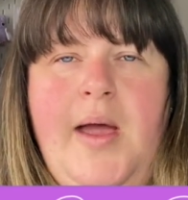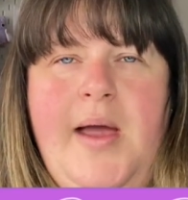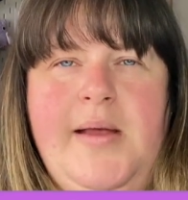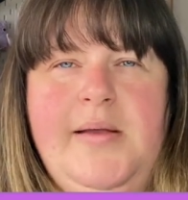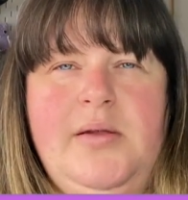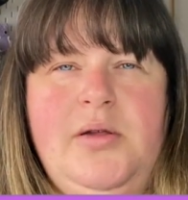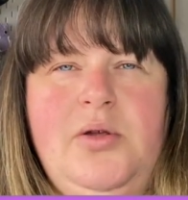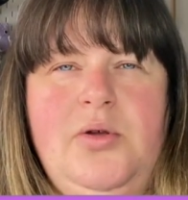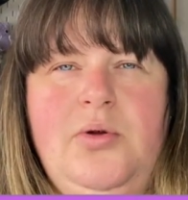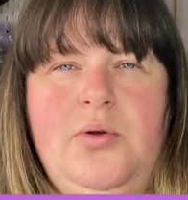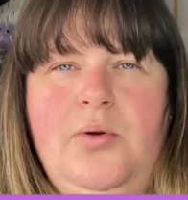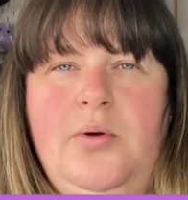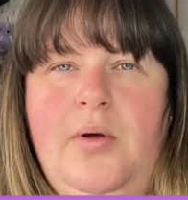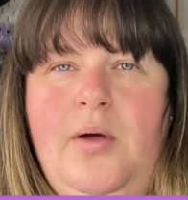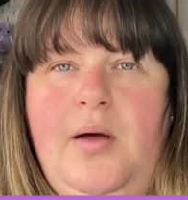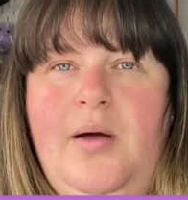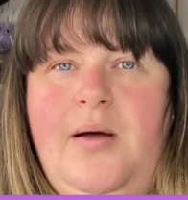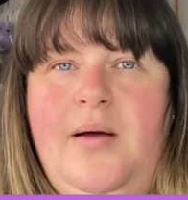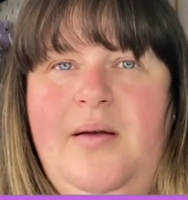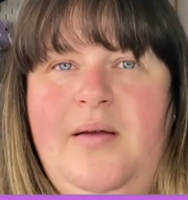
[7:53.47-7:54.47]

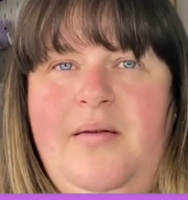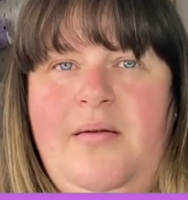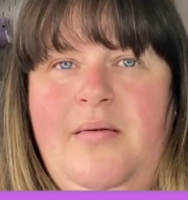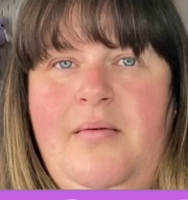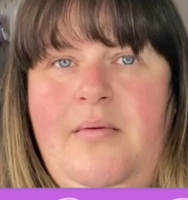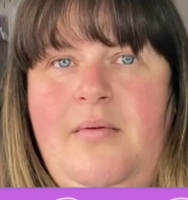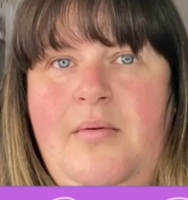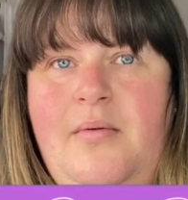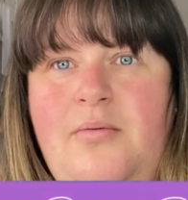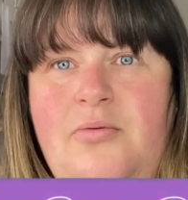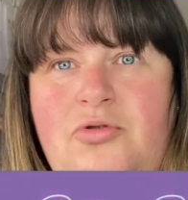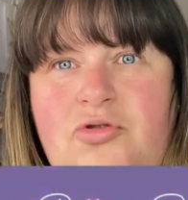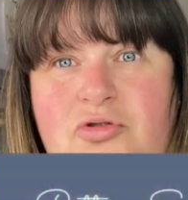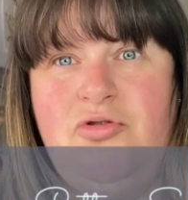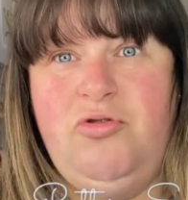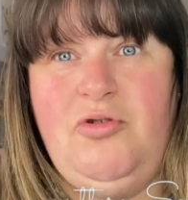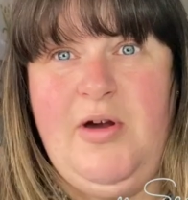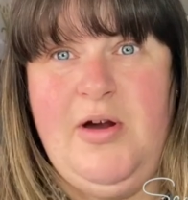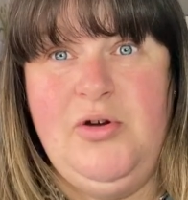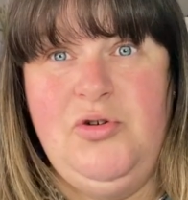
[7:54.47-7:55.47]
into a
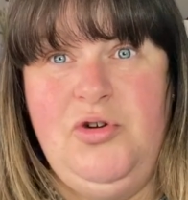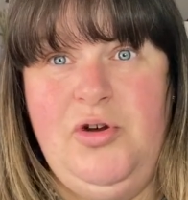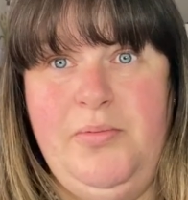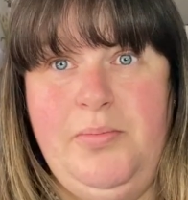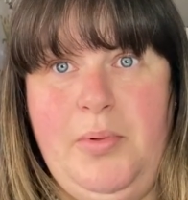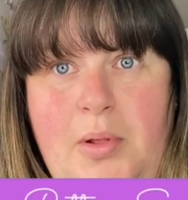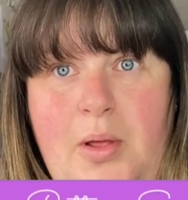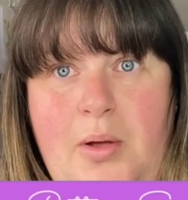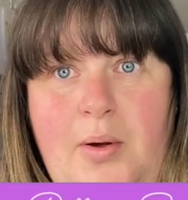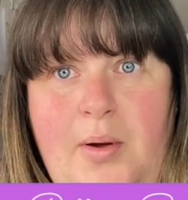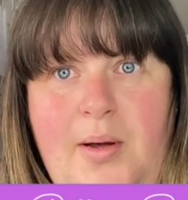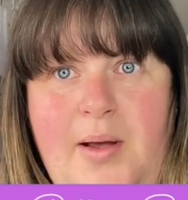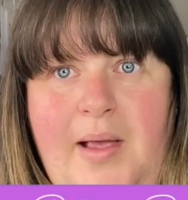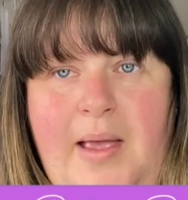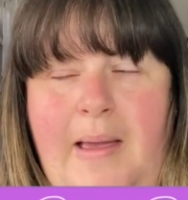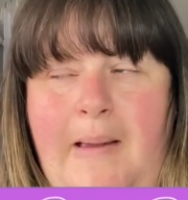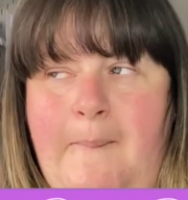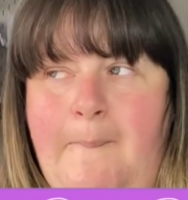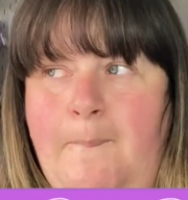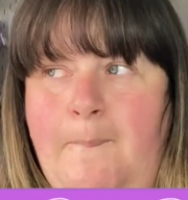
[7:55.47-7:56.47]
trouser block,